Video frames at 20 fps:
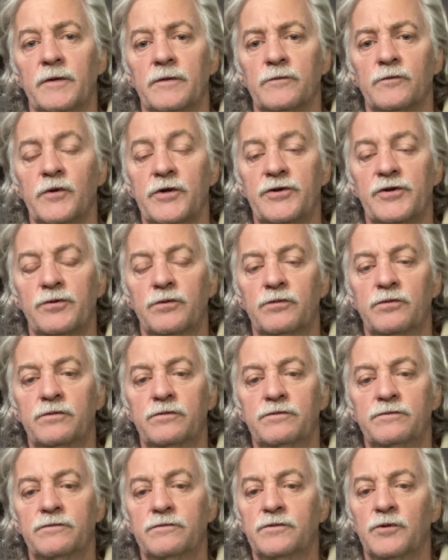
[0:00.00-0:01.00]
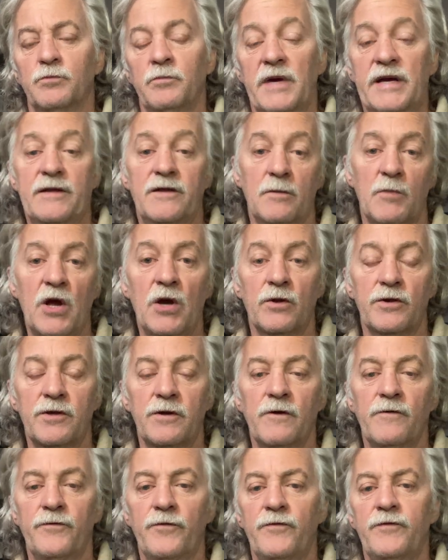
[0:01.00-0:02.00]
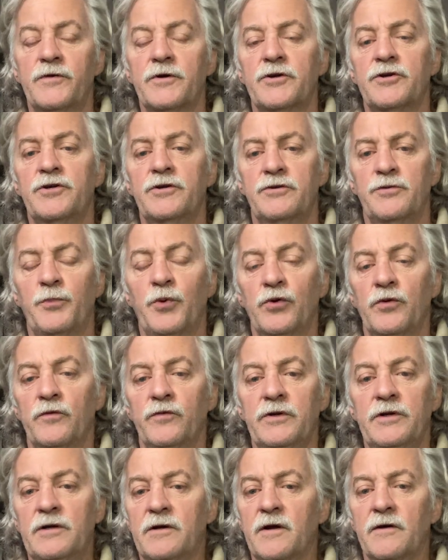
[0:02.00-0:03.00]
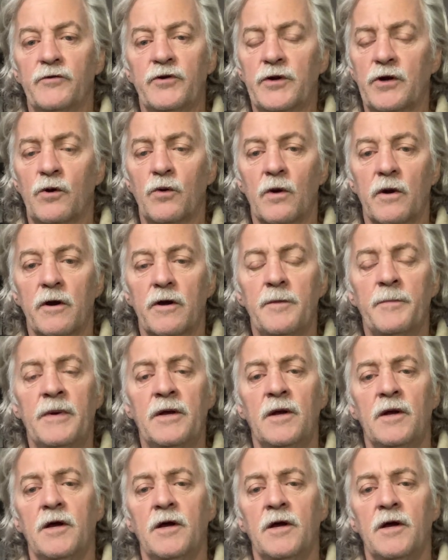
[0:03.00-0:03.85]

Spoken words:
which will make them healthier for fish. It's proven in every aquarium.